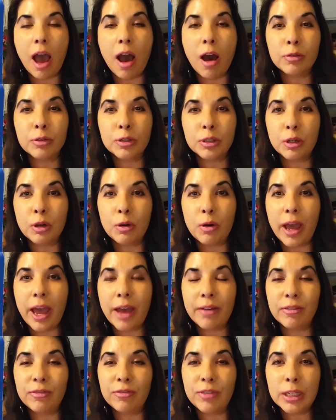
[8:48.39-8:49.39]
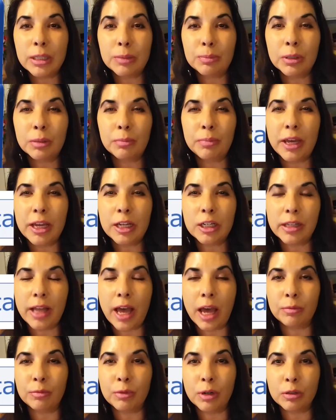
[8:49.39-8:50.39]
Also, I have a Facebook page,
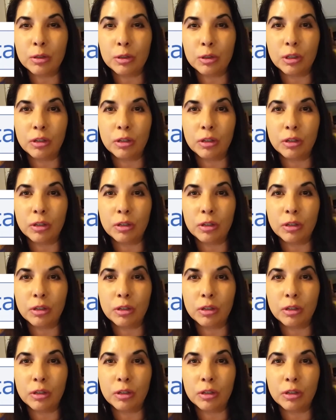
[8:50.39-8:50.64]
Latin Roses.